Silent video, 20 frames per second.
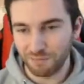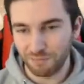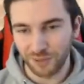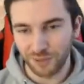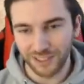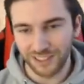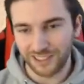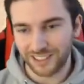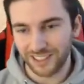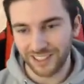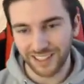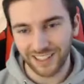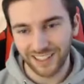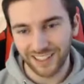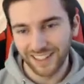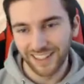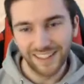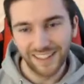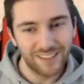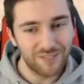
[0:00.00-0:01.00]
But uh,
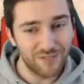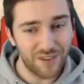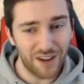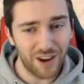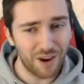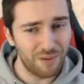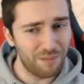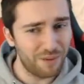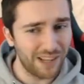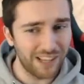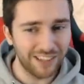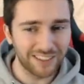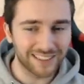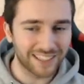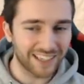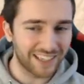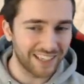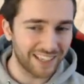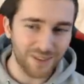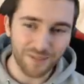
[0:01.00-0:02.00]
for everybody else
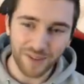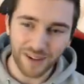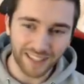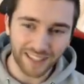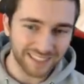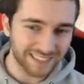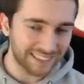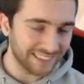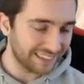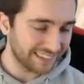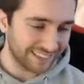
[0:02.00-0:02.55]
out here, man, that's...